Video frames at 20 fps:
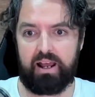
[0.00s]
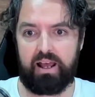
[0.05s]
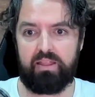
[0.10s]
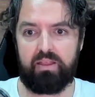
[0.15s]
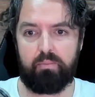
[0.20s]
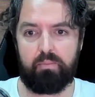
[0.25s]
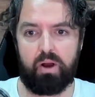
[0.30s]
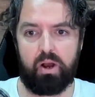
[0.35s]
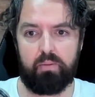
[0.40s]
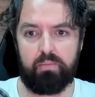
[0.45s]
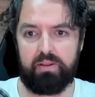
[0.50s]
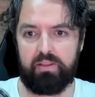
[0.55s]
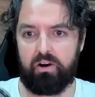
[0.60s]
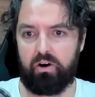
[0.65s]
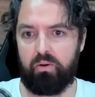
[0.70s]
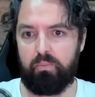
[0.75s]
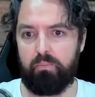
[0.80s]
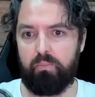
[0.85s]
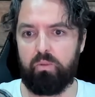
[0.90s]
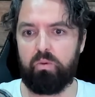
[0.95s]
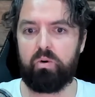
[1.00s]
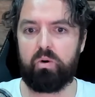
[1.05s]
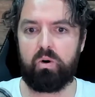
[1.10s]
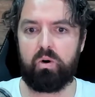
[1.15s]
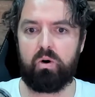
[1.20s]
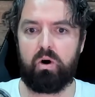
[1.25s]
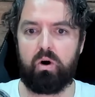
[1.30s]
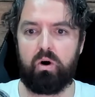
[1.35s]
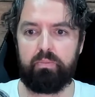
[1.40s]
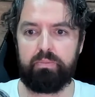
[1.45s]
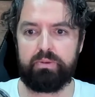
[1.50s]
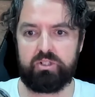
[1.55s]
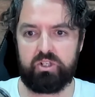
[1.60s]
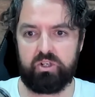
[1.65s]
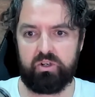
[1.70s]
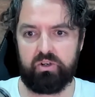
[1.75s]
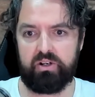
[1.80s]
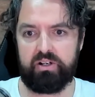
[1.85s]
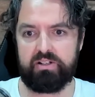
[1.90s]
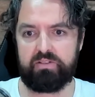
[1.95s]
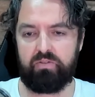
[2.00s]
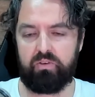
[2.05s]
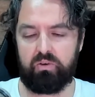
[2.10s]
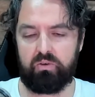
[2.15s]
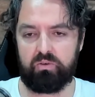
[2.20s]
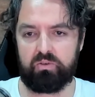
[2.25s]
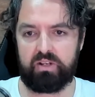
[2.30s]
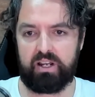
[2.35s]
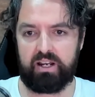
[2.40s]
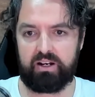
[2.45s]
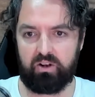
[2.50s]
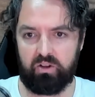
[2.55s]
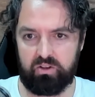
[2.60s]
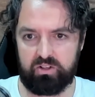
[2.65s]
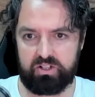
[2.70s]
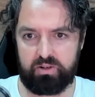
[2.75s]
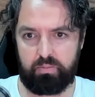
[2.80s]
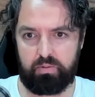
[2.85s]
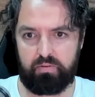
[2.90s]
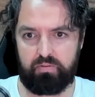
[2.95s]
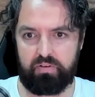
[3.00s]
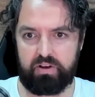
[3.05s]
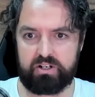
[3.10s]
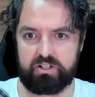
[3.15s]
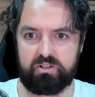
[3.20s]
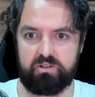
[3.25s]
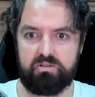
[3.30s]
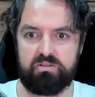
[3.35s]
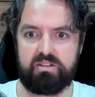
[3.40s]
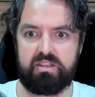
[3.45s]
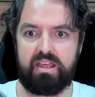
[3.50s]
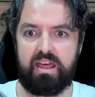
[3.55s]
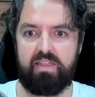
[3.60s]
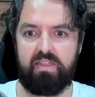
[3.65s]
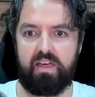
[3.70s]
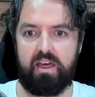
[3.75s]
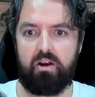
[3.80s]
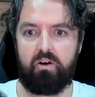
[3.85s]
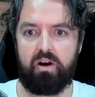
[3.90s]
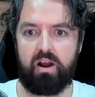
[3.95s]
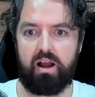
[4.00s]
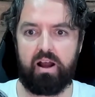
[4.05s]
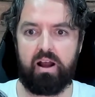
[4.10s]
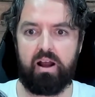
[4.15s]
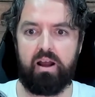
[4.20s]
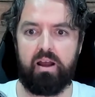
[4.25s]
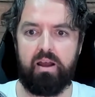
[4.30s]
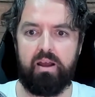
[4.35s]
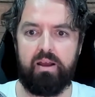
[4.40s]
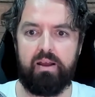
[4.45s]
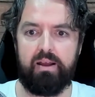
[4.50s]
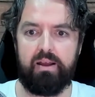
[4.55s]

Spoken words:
At the moment, there are more opportunities for technology professionals than there are